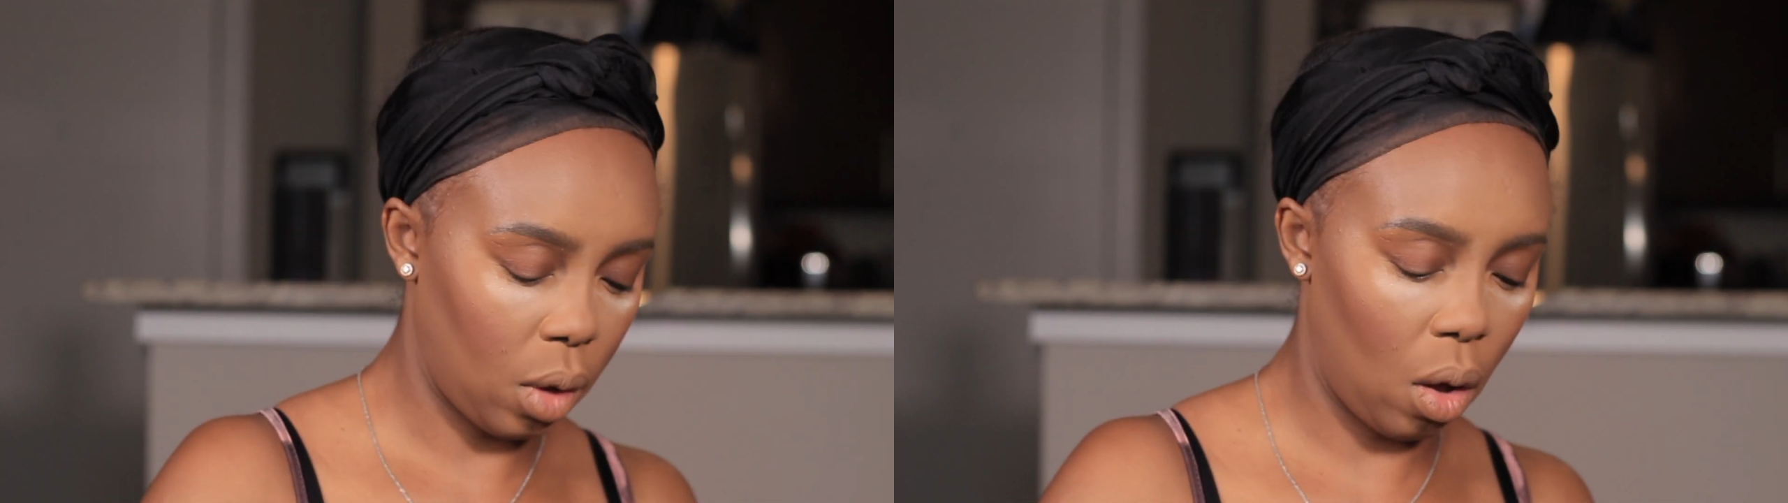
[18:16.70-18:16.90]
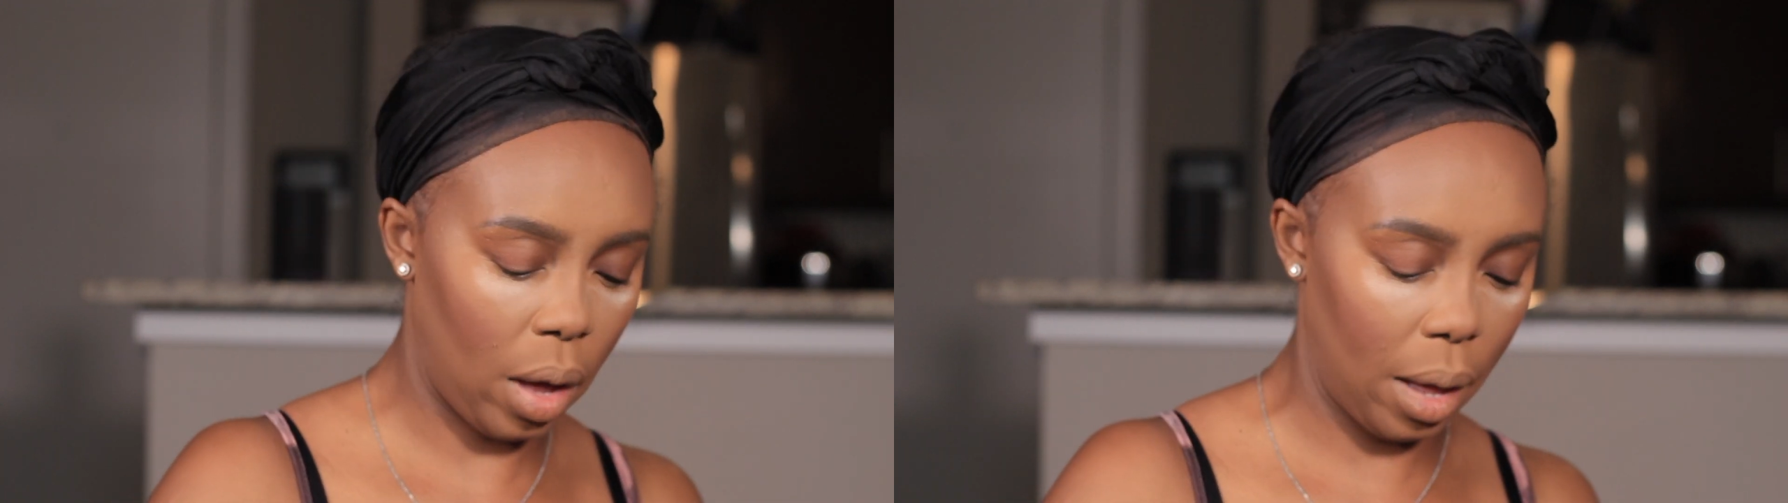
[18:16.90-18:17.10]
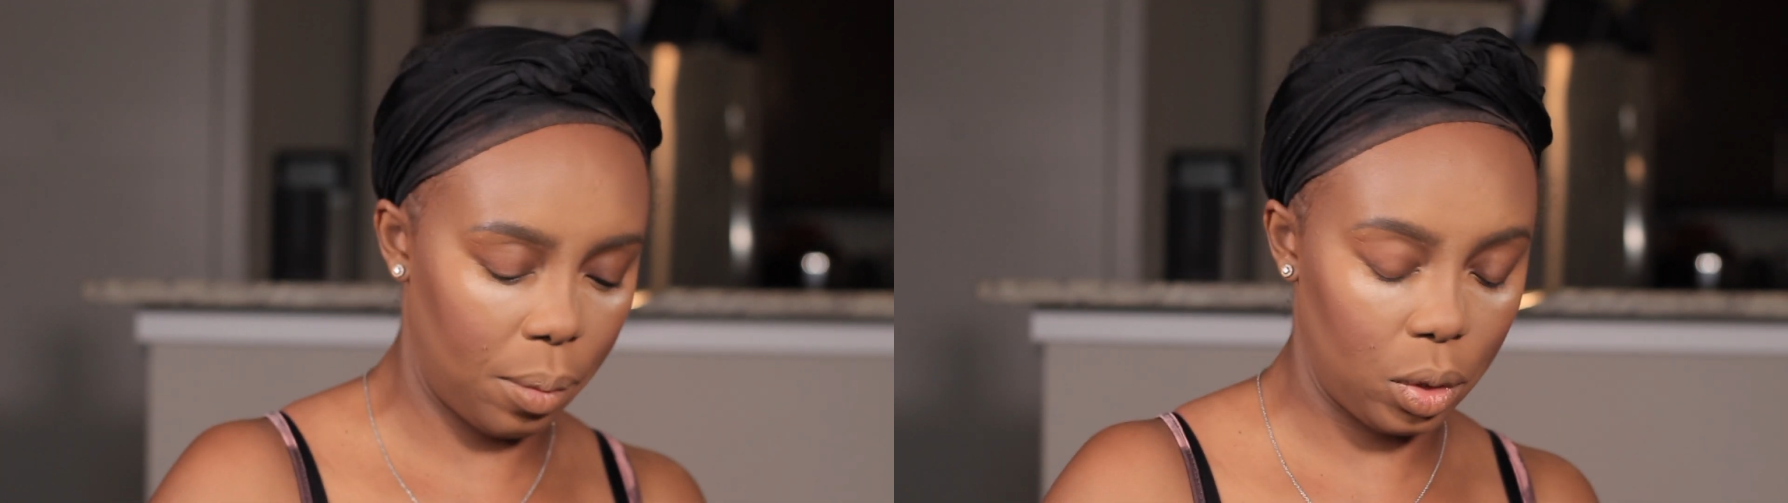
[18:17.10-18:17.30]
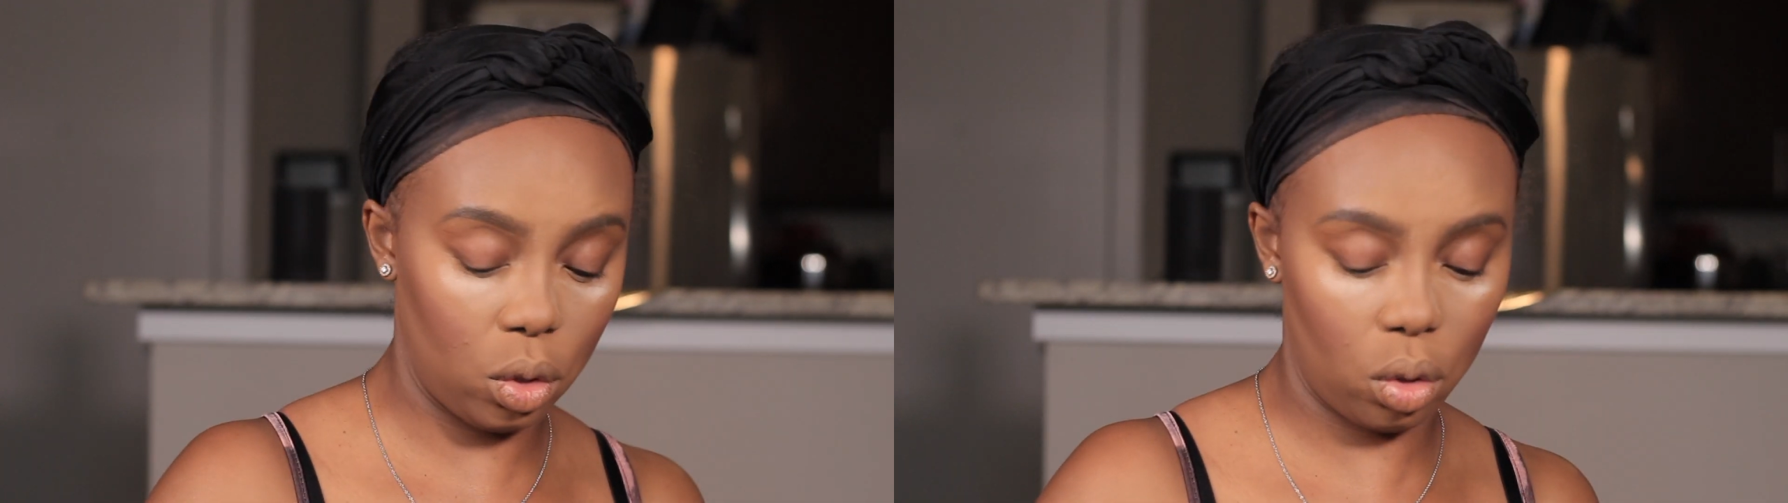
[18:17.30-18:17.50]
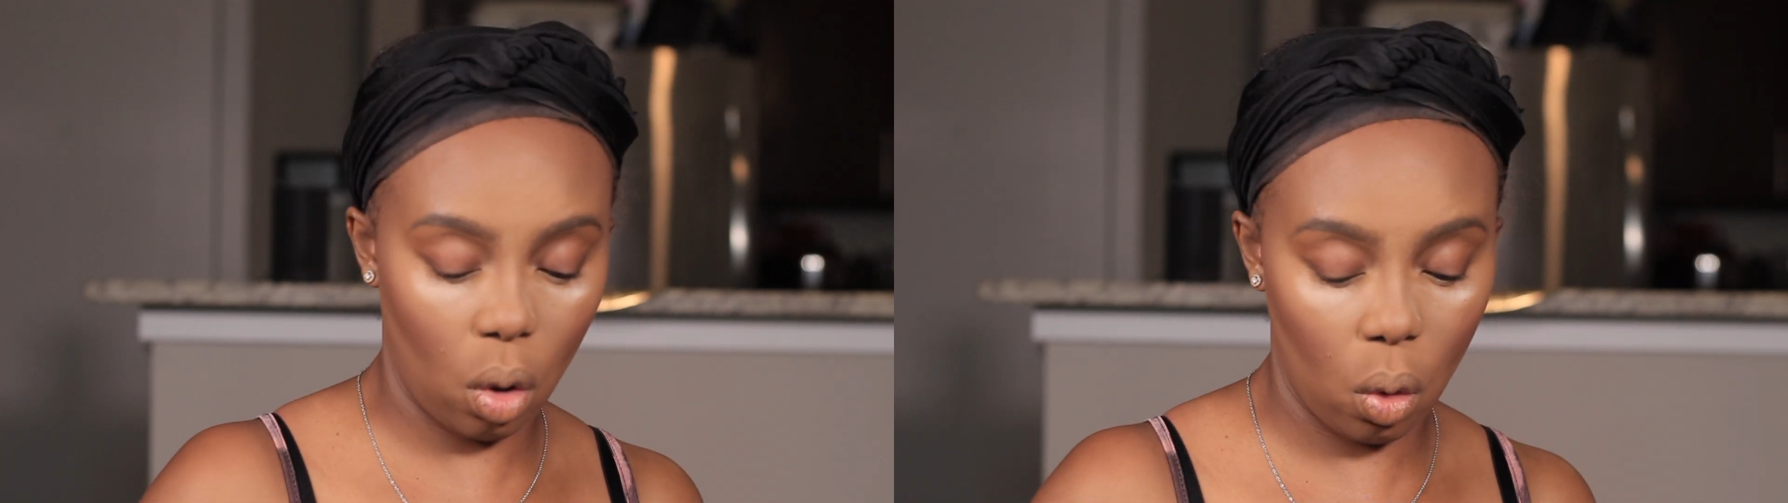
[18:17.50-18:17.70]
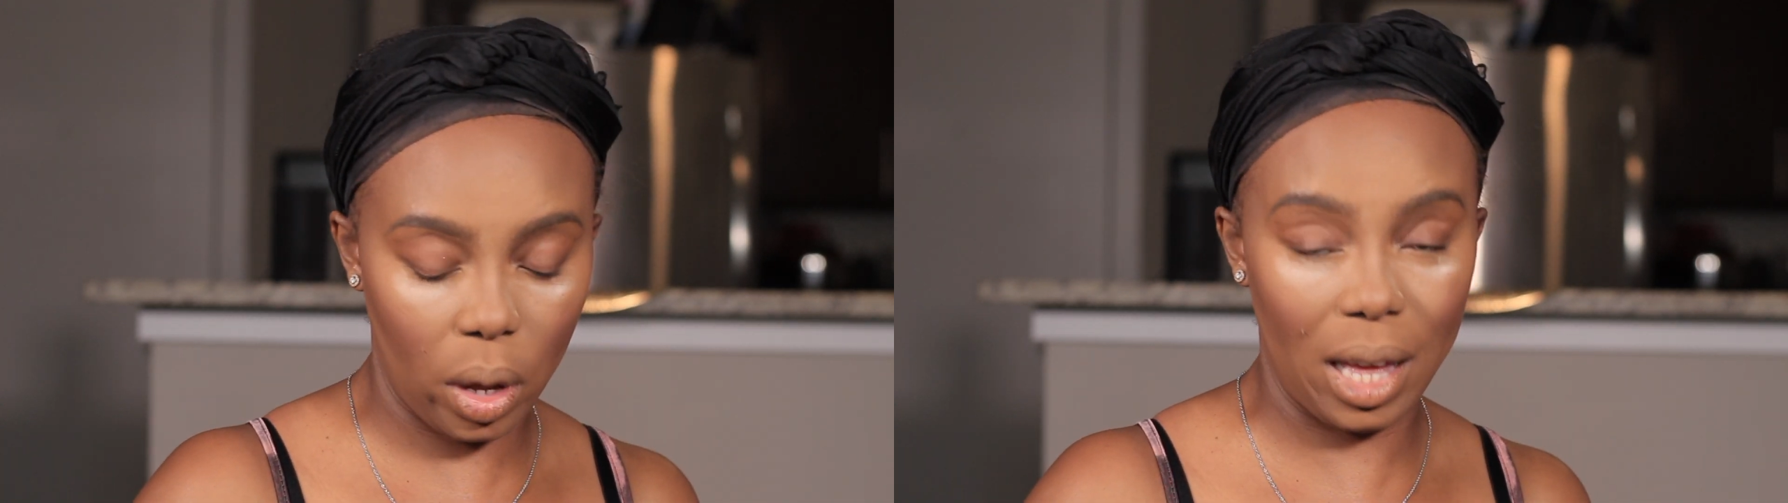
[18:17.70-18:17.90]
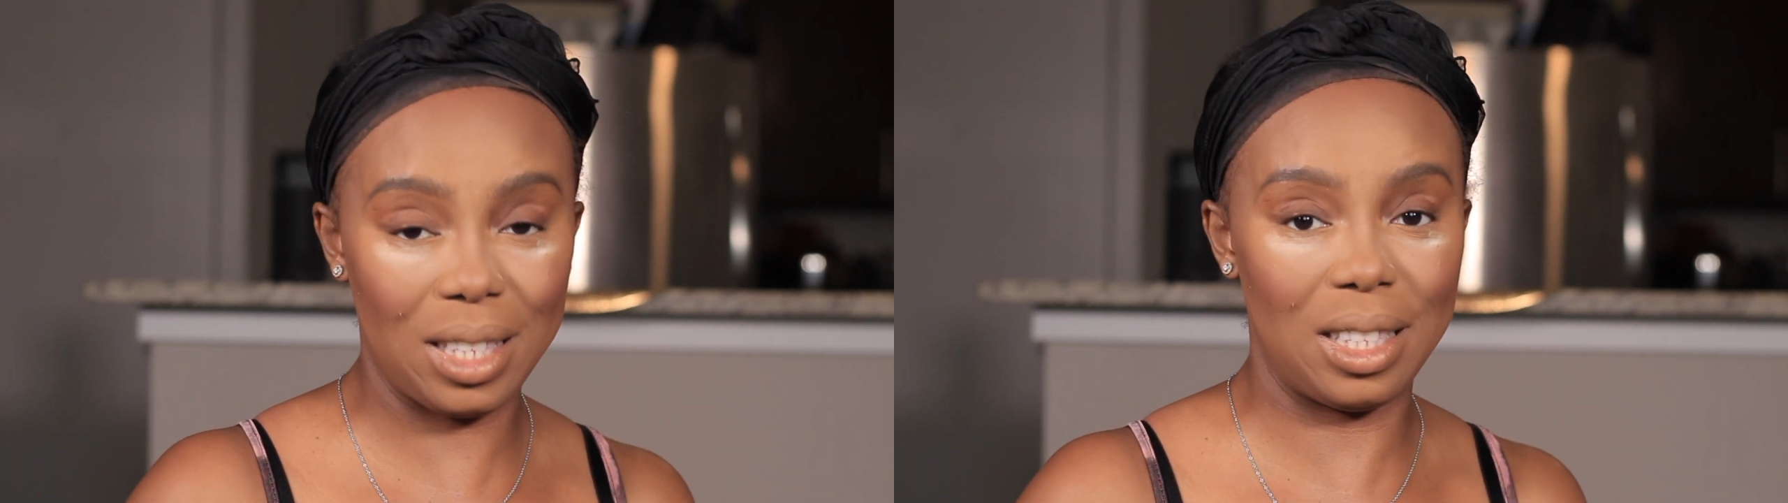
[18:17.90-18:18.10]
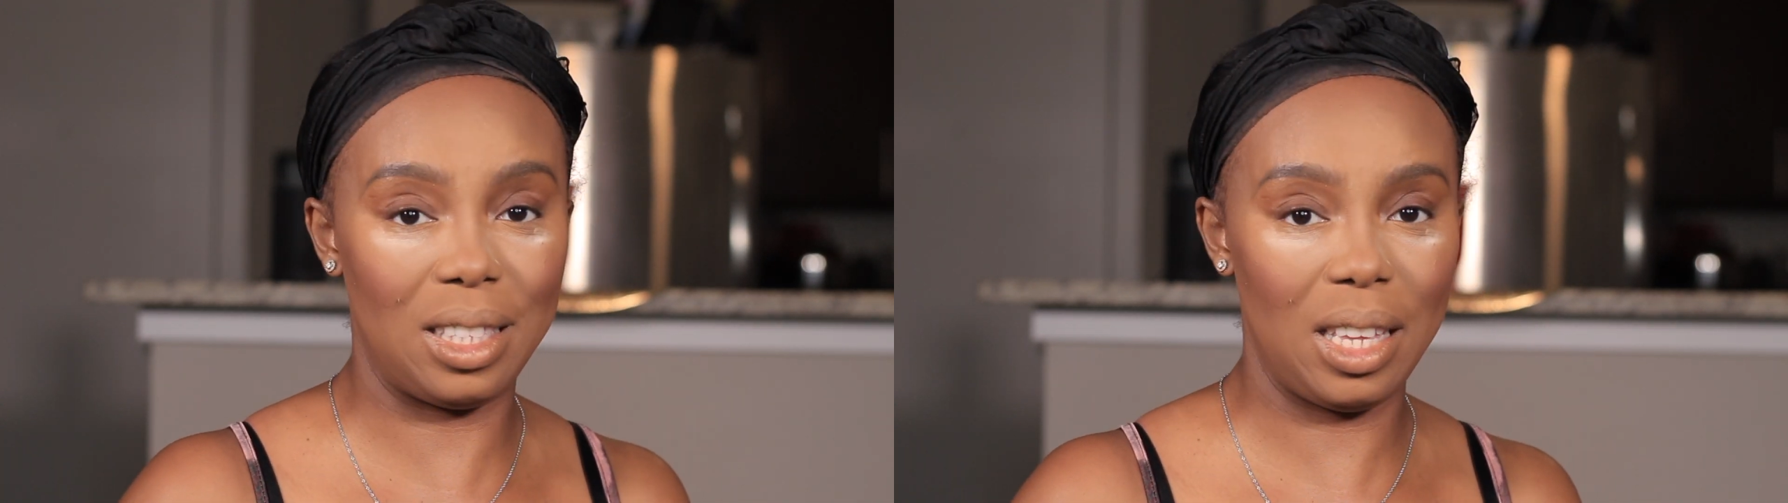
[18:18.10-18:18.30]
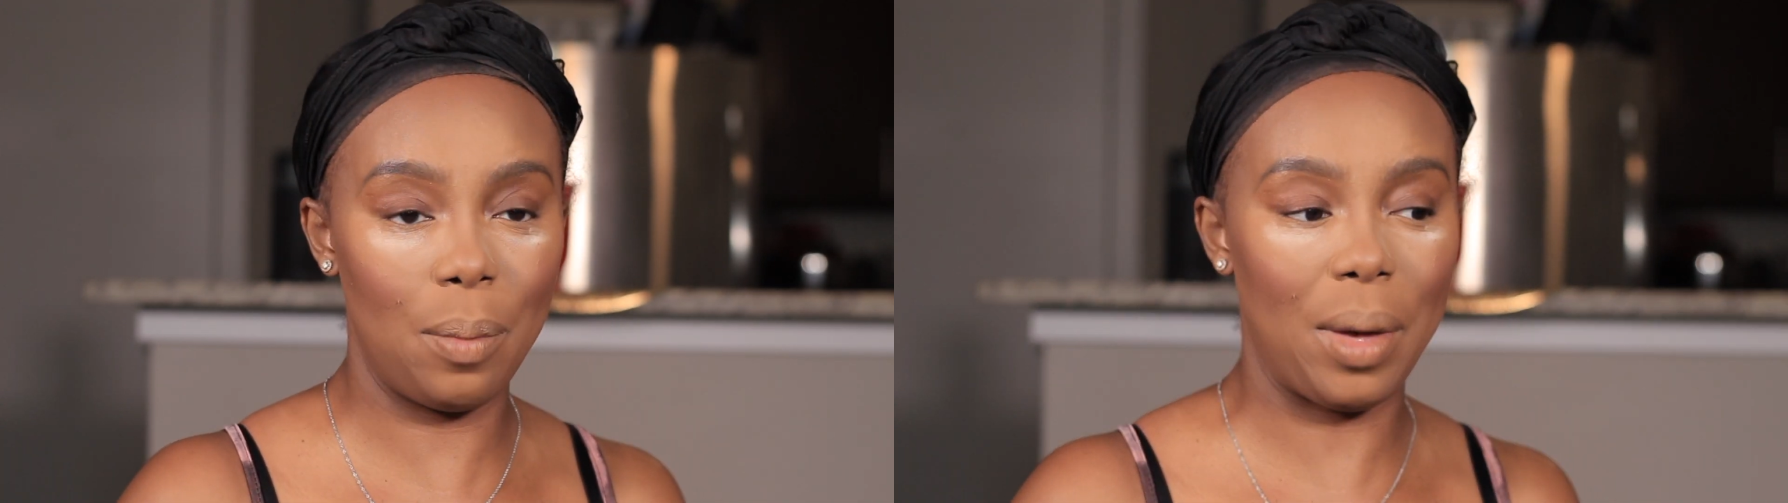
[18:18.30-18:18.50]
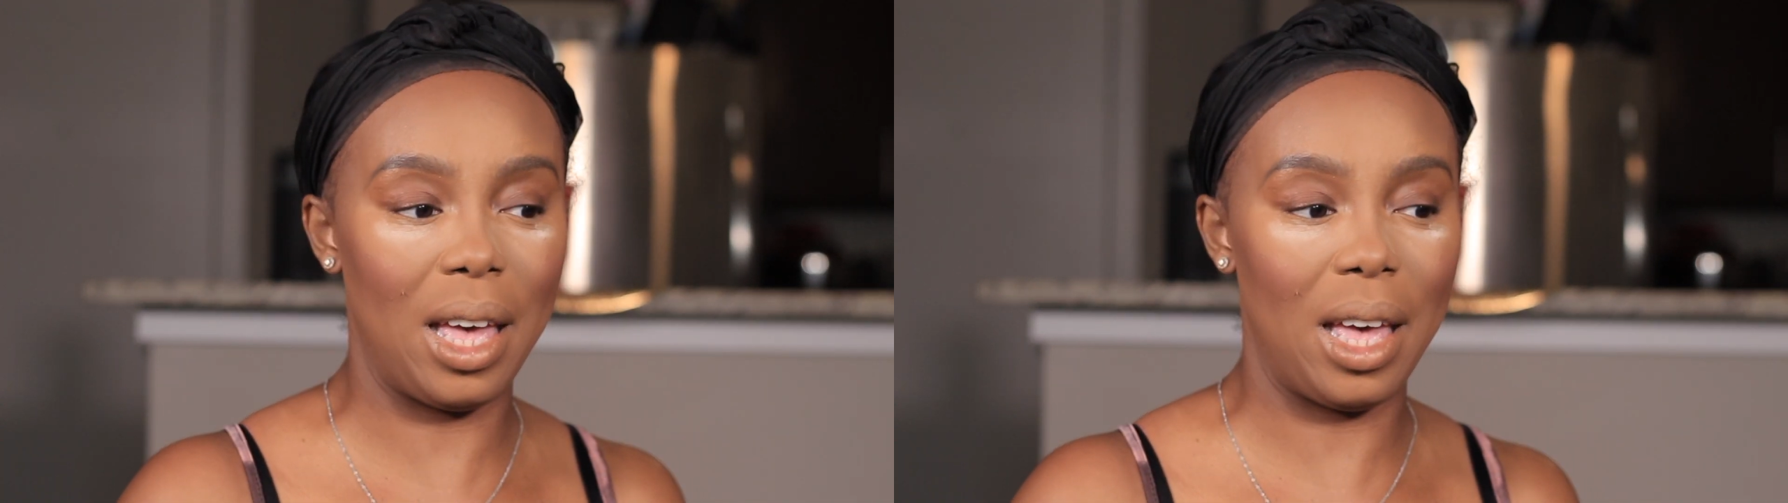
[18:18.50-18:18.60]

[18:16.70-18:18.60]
Okay, so it's deep,